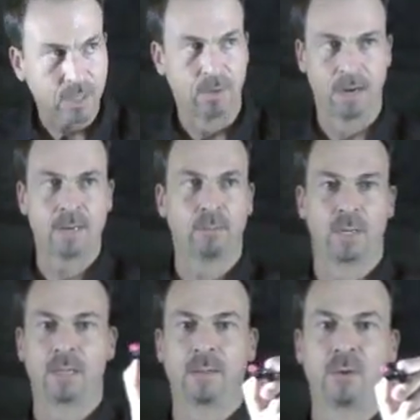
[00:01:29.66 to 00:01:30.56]
All right,
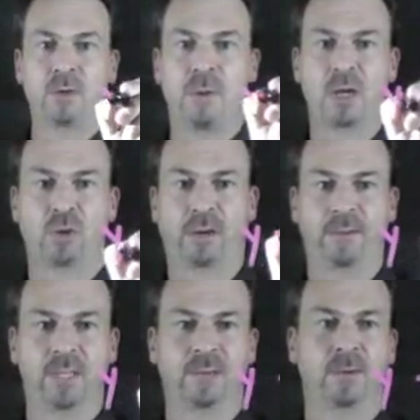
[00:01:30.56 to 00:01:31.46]
well, I'll do my trick
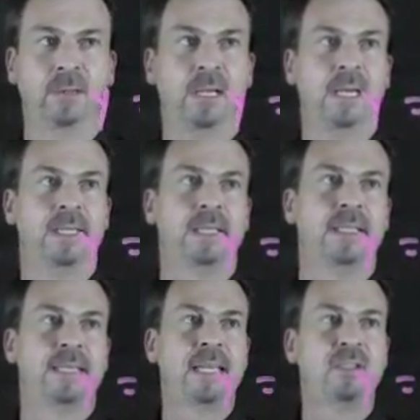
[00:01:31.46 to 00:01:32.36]
first of all.
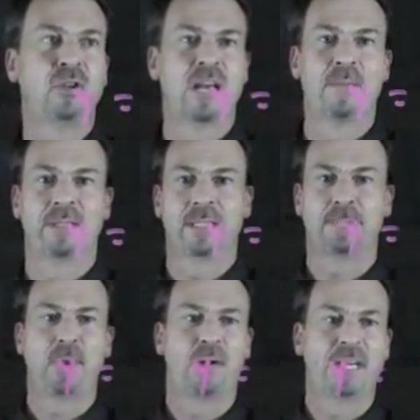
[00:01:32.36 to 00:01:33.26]
Since these two numbers are
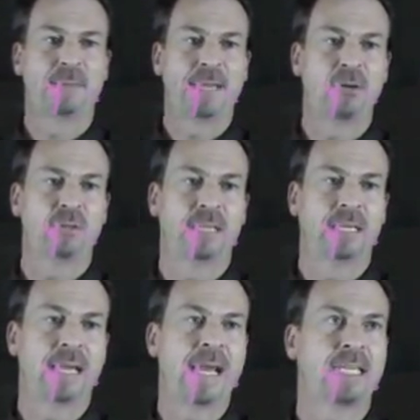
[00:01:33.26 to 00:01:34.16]
spelled out to be
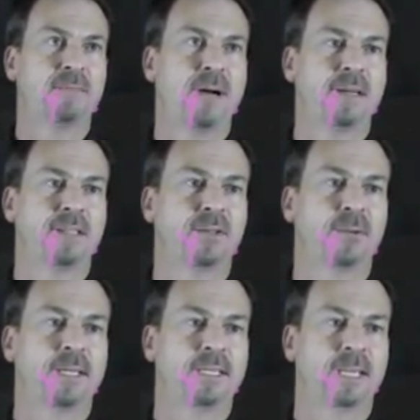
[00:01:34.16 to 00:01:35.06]
interesting, x minus
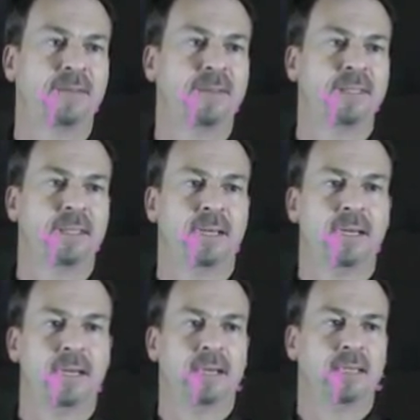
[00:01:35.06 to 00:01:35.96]
3/7
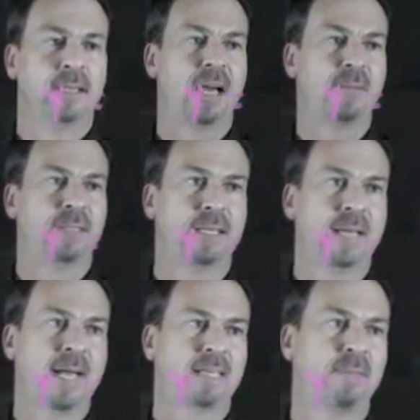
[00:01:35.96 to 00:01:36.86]
times
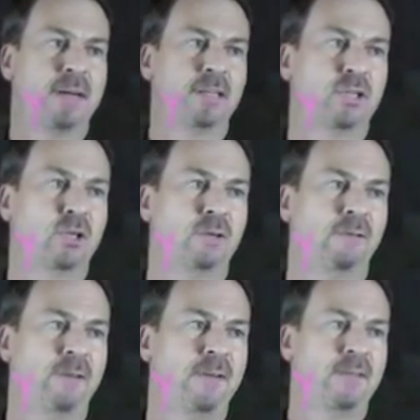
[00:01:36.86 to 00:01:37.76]
x minus
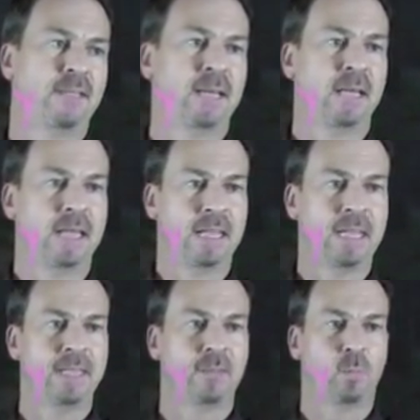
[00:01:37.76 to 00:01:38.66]
2/5
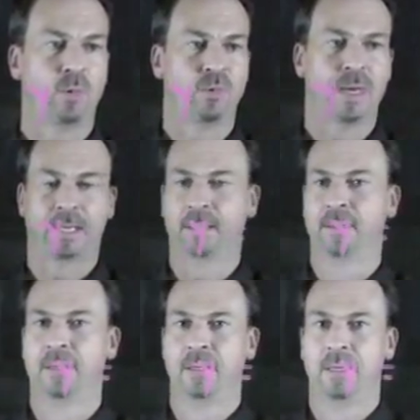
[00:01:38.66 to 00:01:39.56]
is a quadratic
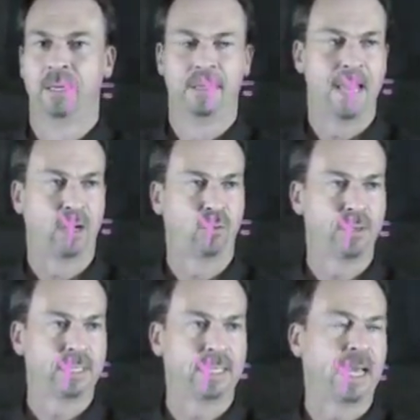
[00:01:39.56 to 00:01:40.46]
that
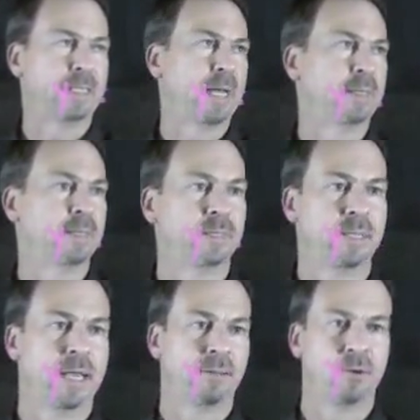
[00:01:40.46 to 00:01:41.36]
crosses the
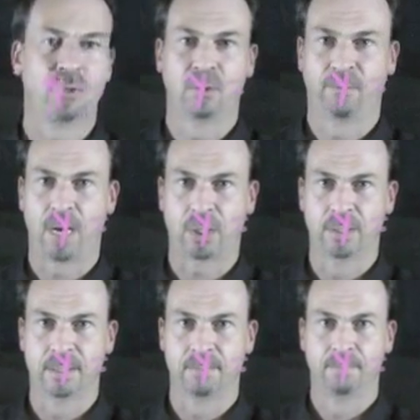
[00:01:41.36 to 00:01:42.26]
x-axis at those two
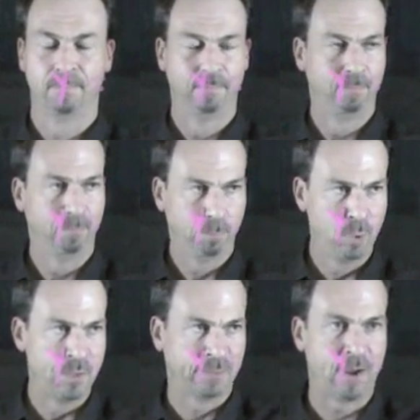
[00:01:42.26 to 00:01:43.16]
fractions.
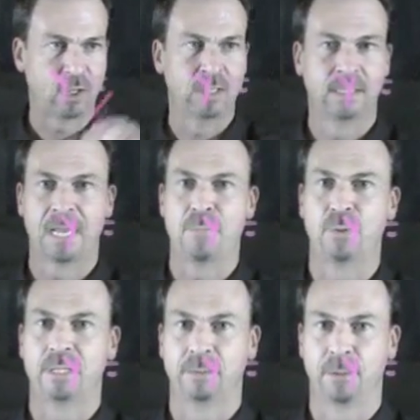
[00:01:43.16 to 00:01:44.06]
Put in those fractions, the
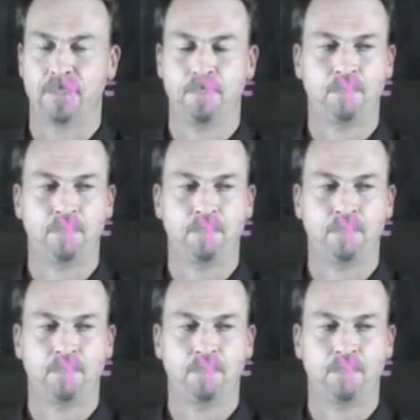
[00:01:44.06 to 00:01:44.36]
output's 0.